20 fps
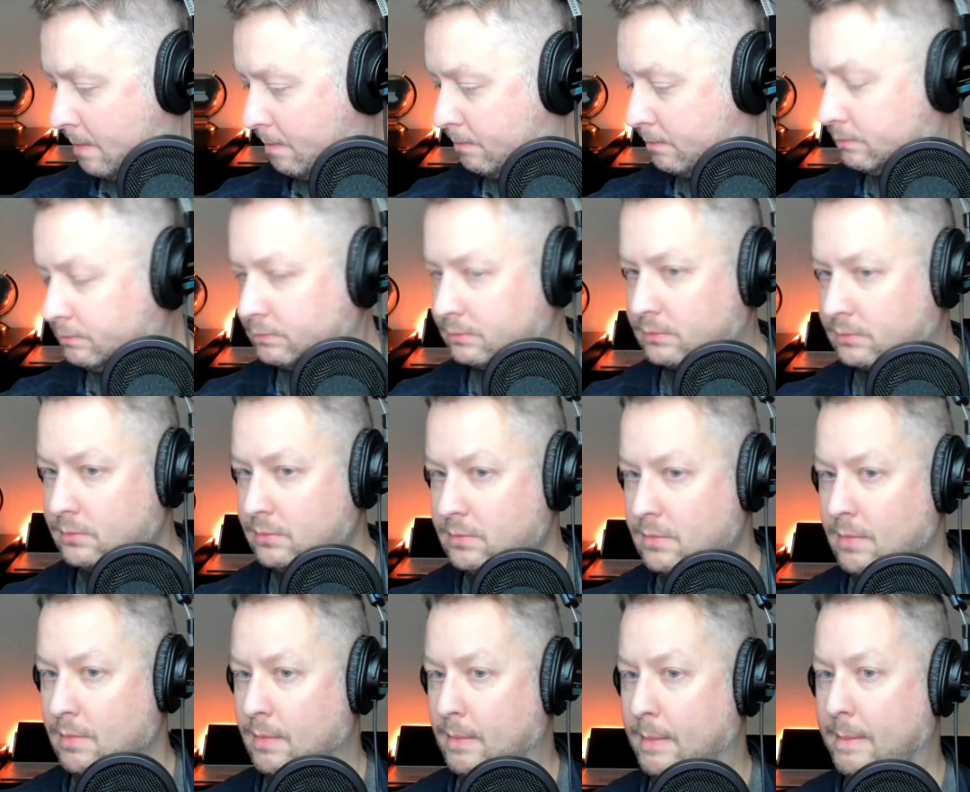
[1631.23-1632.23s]

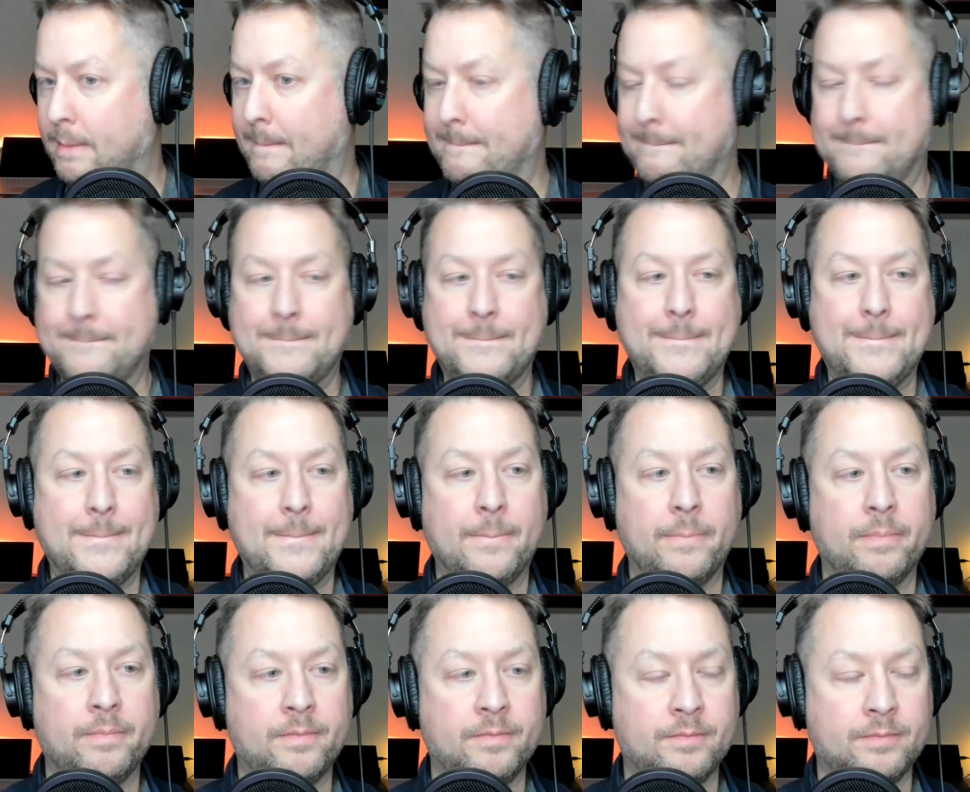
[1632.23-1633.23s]

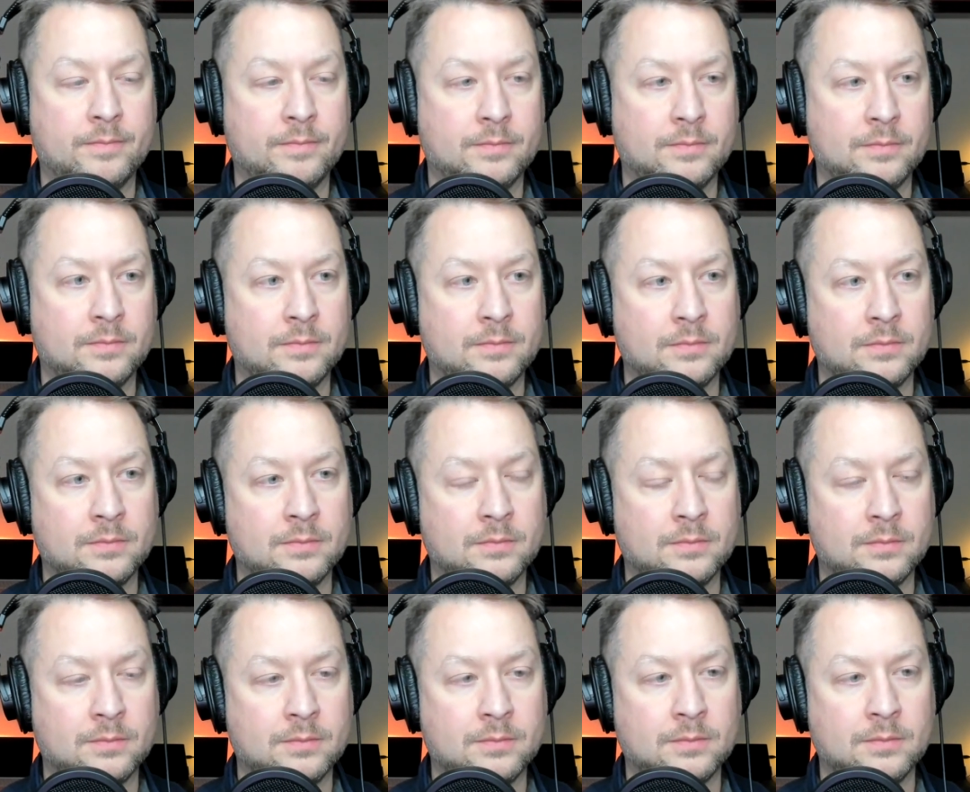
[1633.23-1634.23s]

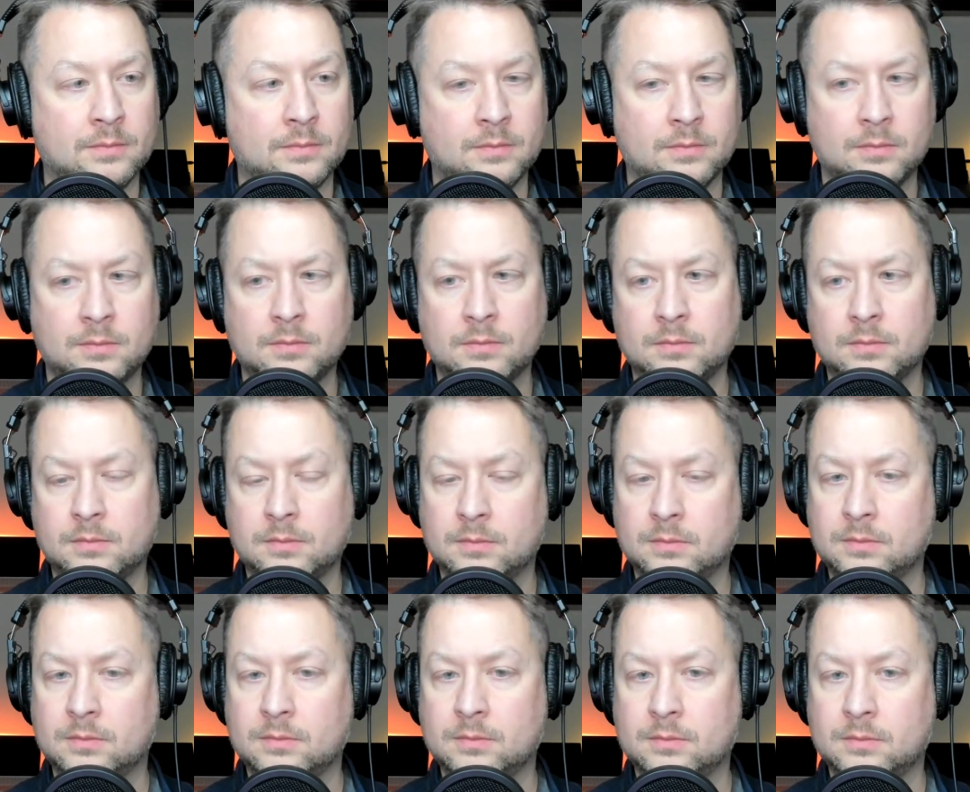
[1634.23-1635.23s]

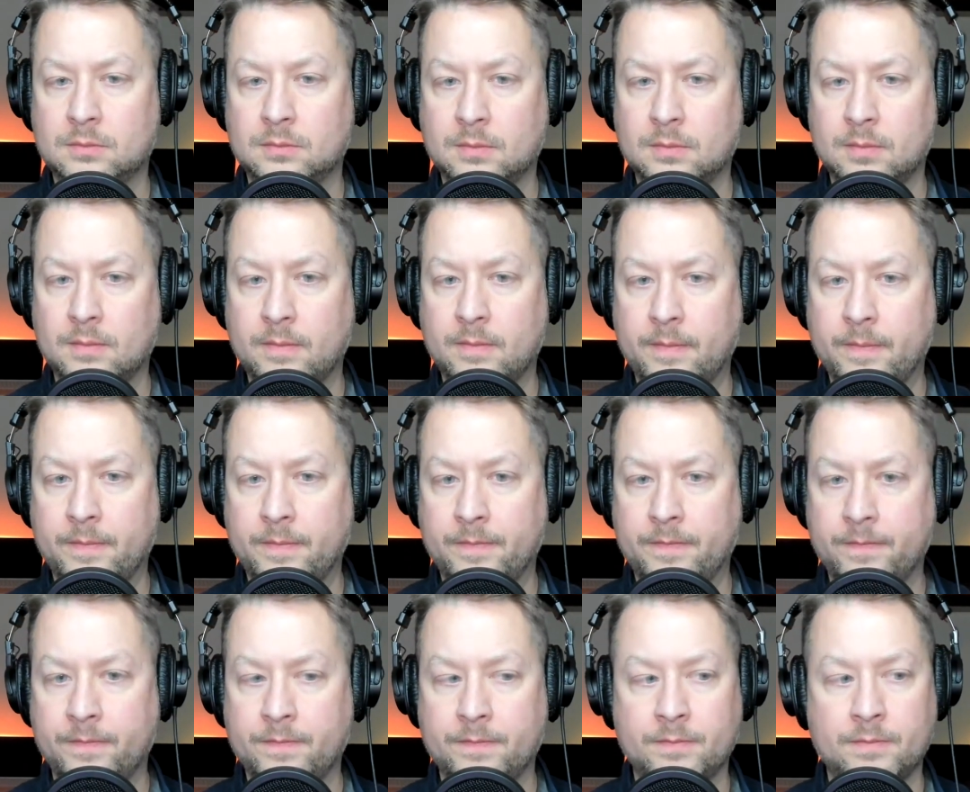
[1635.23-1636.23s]

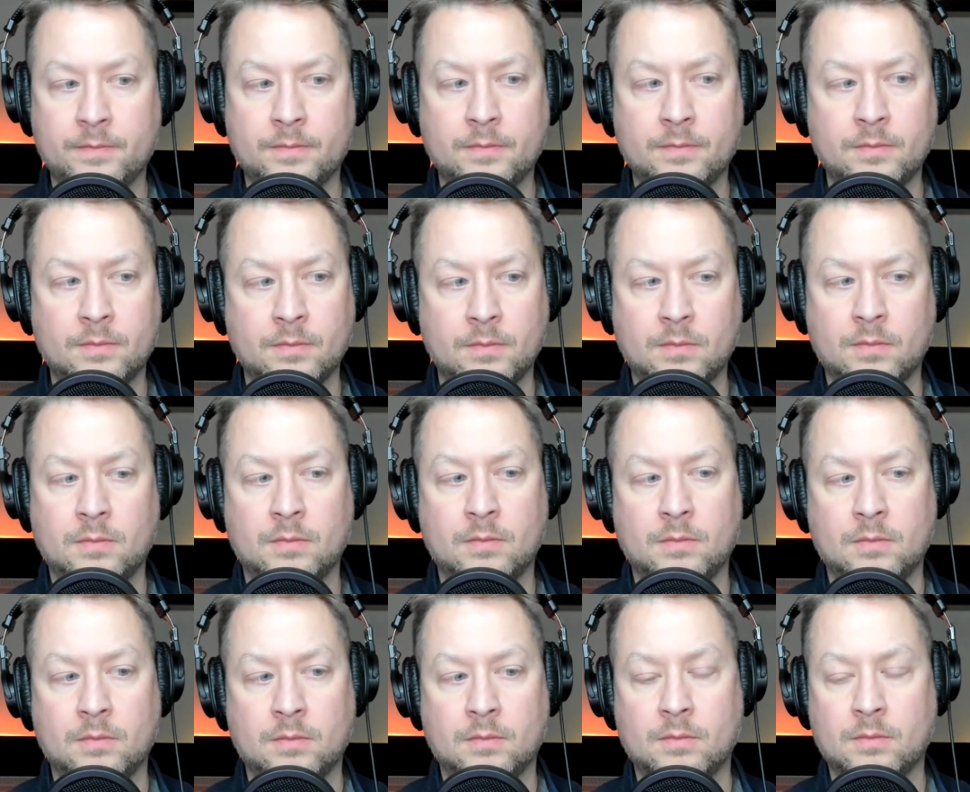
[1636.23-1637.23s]

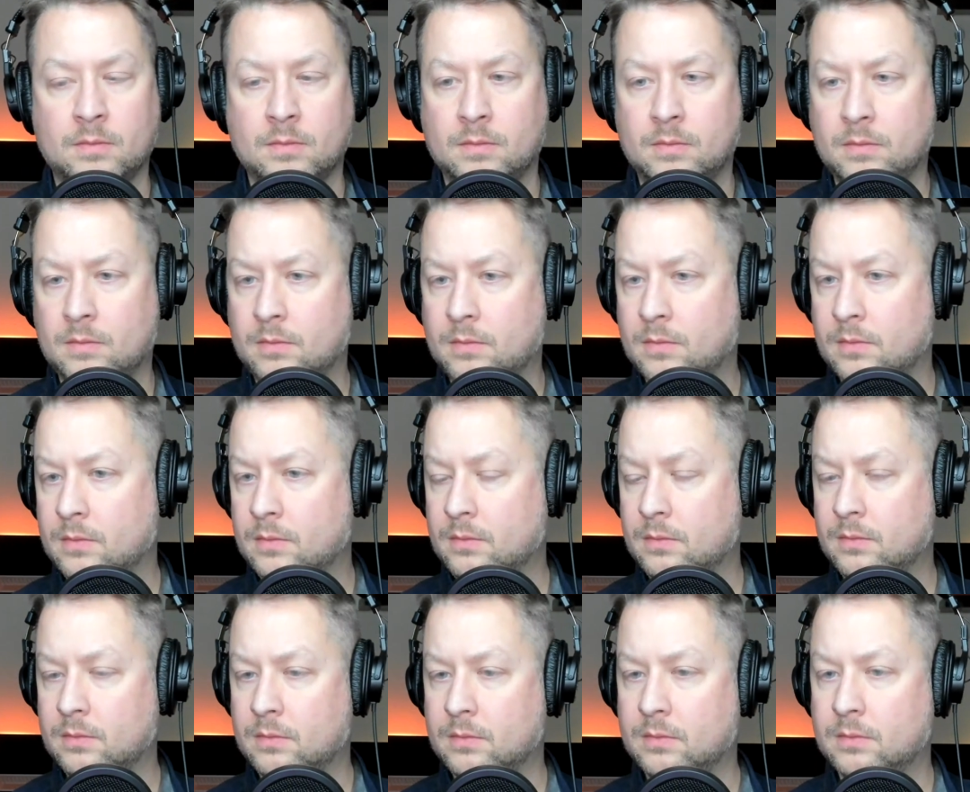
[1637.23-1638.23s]

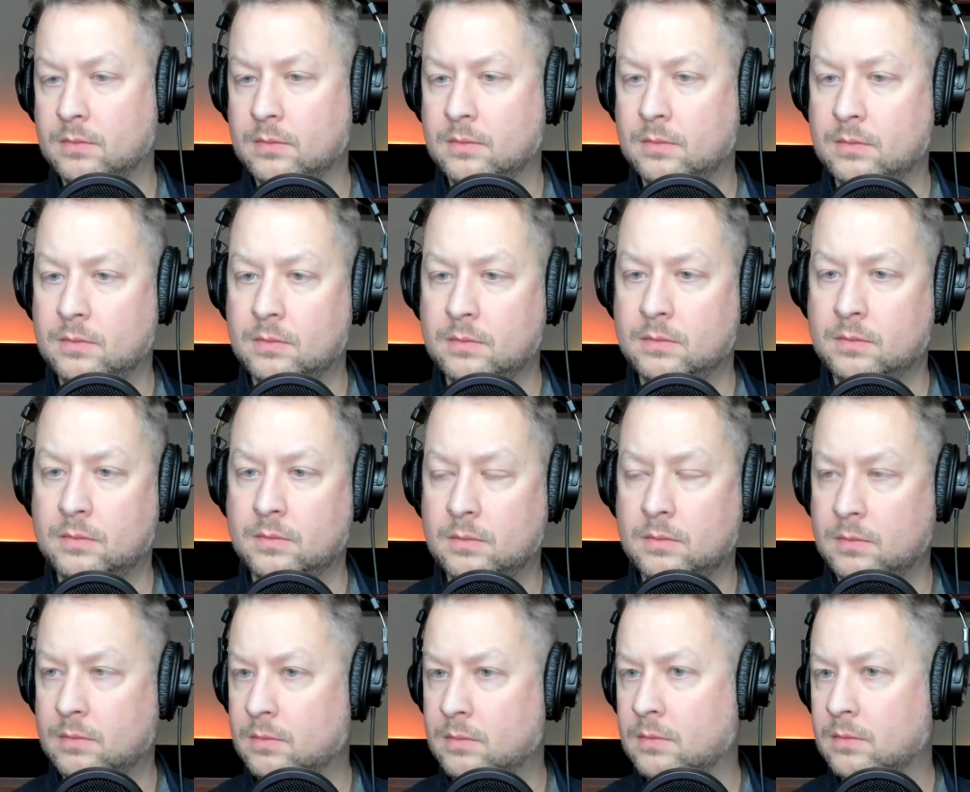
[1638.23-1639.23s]
This person isn't speaking.